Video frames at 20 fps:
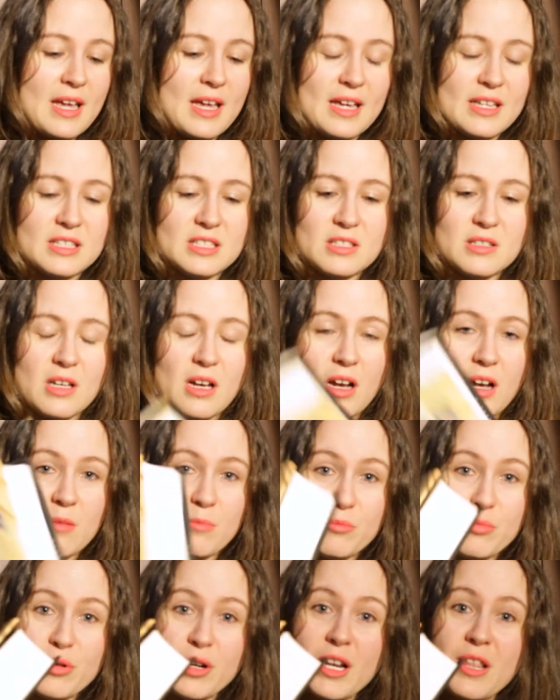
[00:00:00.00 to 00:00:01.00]
It's
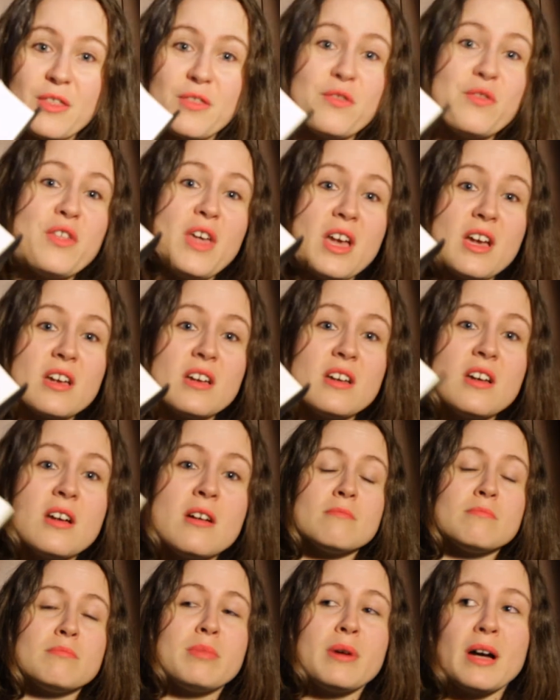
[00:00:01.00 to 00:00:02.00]
pretty thick,
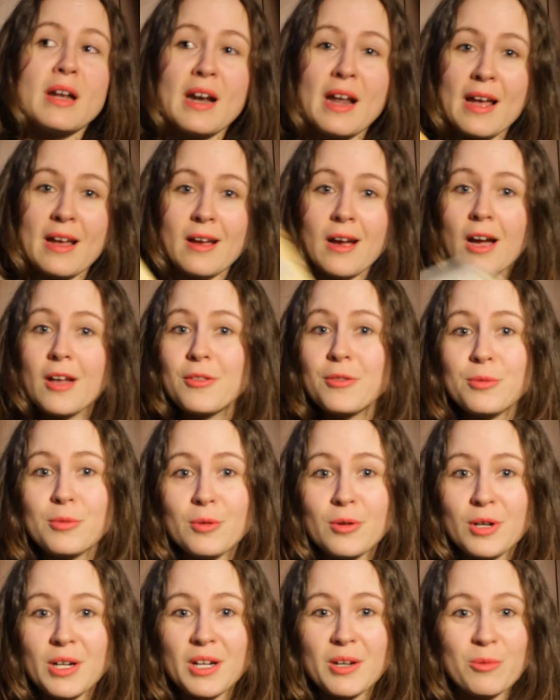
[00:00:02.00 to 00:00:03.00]
but I got
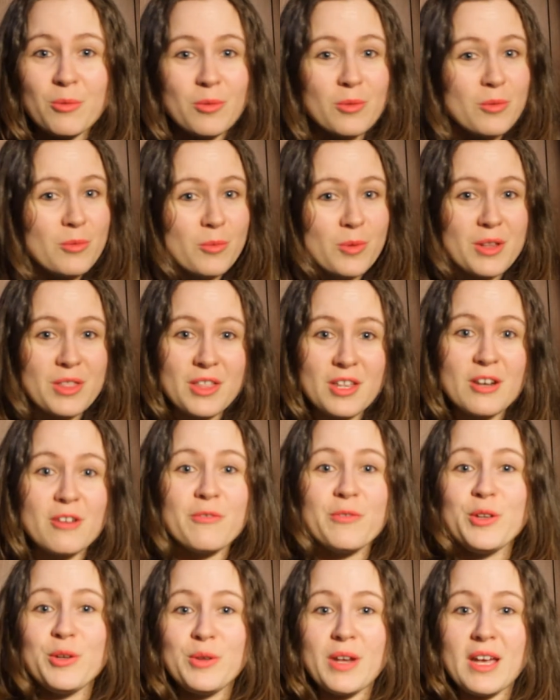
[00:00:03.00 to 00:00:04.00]
through it within a
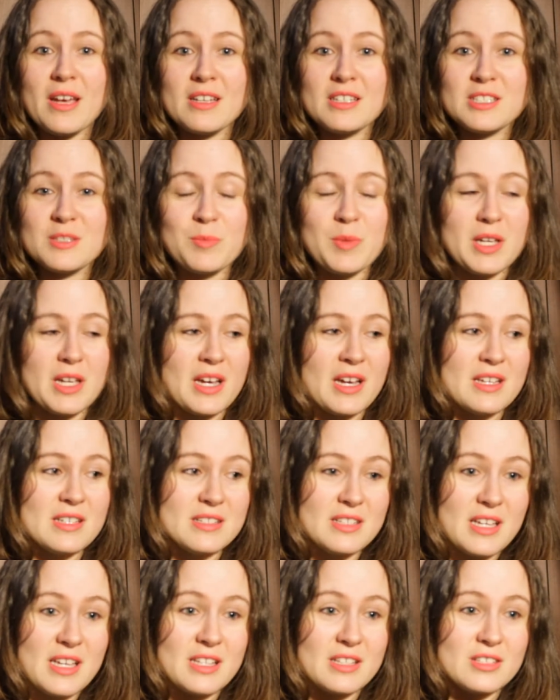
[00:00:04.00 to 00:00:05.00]
few days
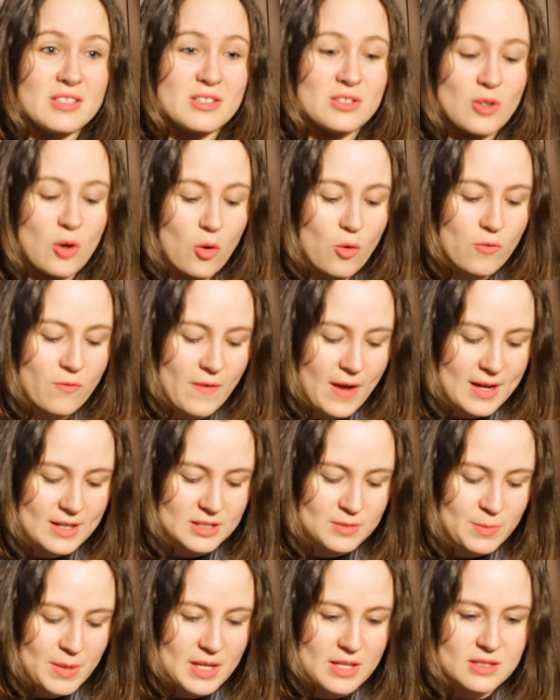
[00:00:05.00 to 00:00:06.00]
because it's so
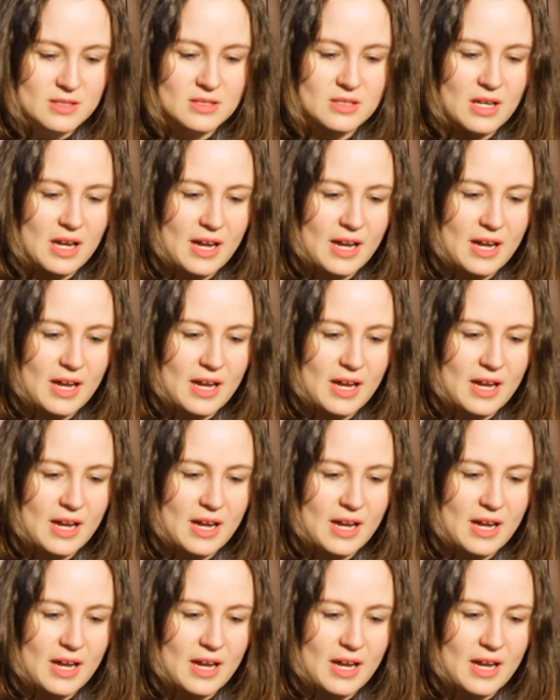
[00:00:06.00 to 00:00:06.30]
fast-paced.